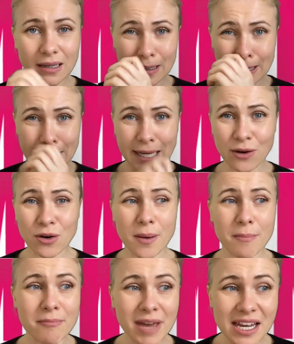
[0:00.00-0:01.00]
Now,
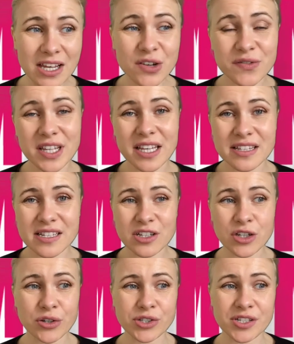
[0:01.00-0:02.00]
many of the Indian
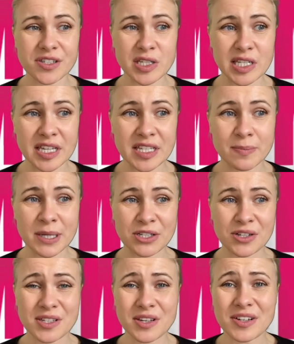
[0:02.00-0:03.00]
Ocean sea
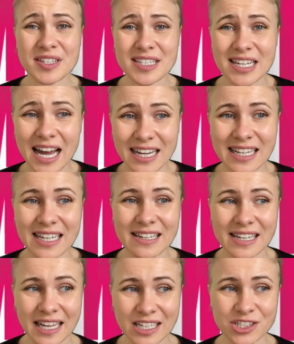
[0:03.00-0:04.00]
species are sadly
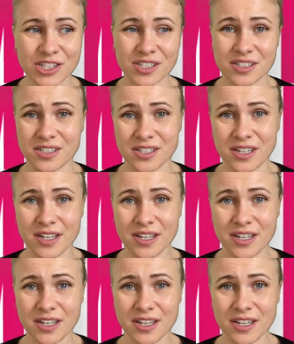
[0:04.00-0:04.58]
endangered,